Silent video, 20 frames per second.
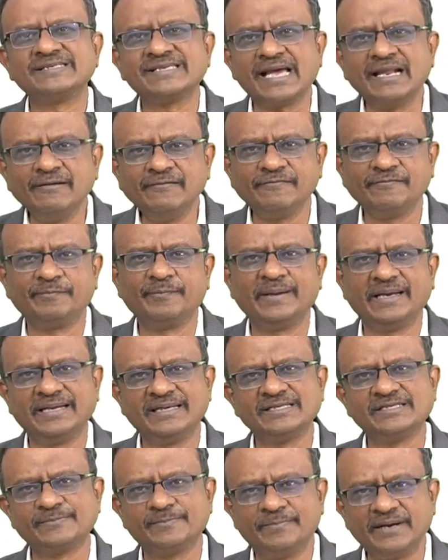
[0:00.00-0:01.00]

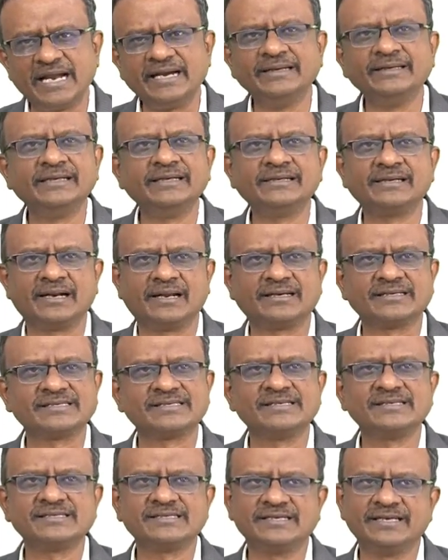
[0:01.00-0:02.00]
self-paced blended
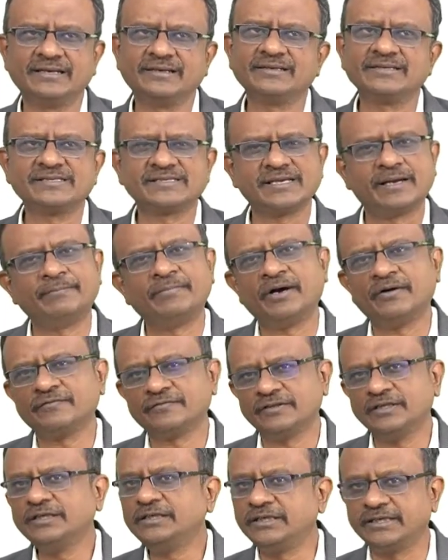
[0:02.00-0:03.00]
classes, here are some
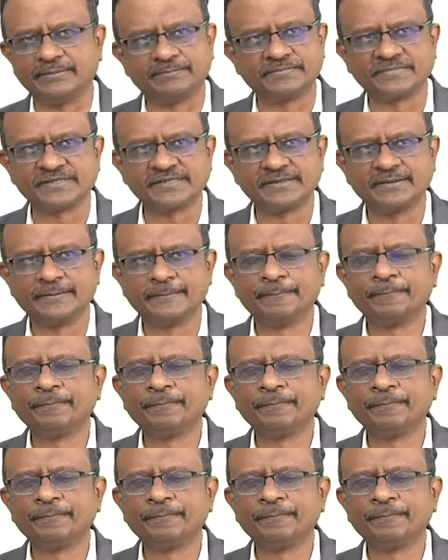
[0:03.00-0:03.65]
of the tips.